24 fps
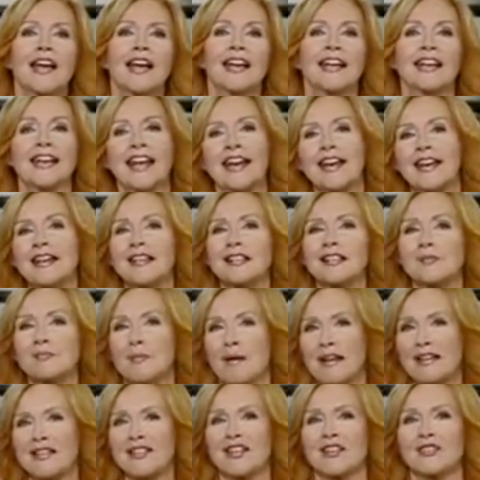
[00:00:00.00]
Canadian
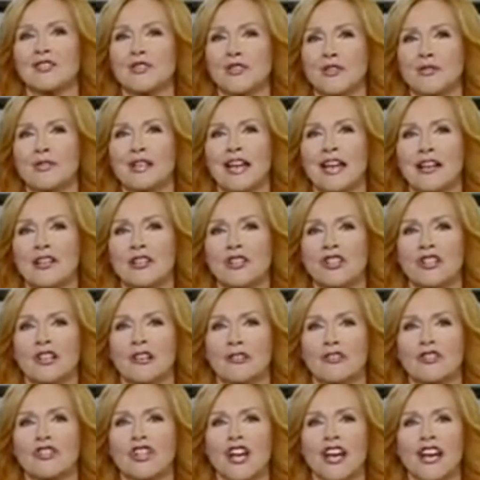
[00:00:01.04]
spacesuit
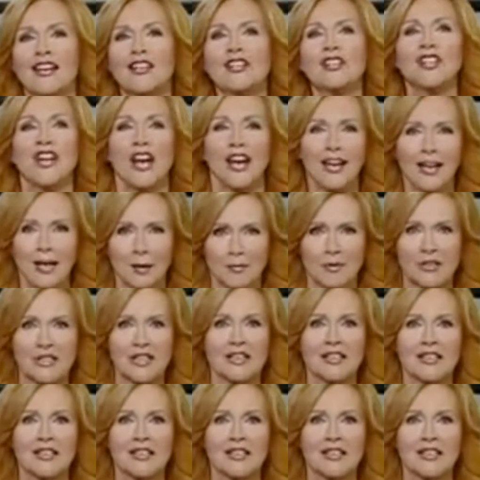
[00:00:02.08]
engineer Shane Jacobs